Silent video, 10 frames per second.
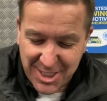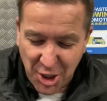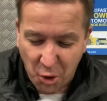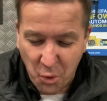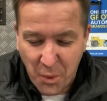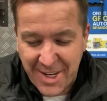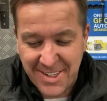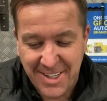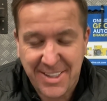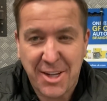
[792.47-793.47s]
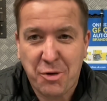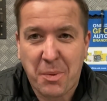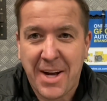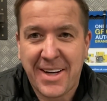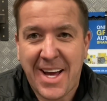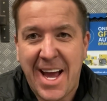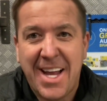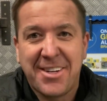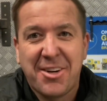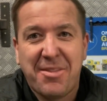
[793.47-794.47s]
long-winded this one,
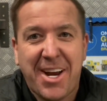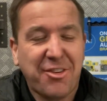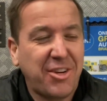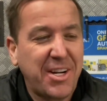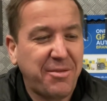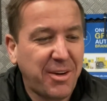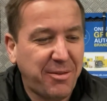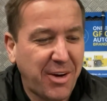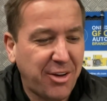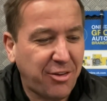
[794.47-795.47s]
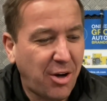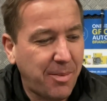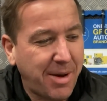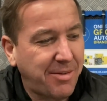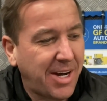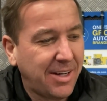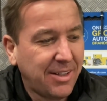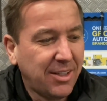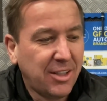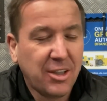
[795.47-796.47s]
and I've actually, for the first time ever,
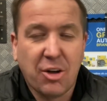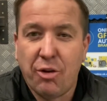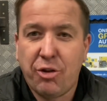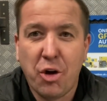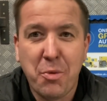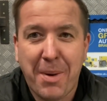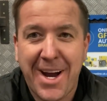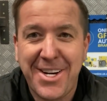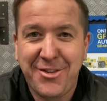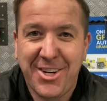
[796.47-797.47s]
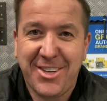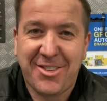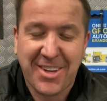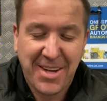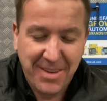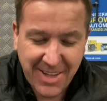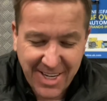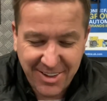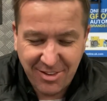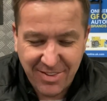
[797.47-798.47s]
got 2 pages.
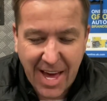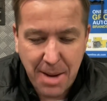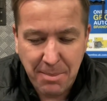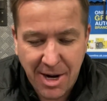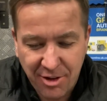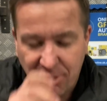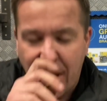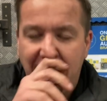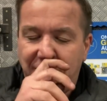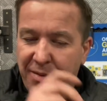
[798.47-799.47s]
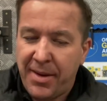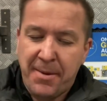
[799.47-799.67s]
It's that much stuff.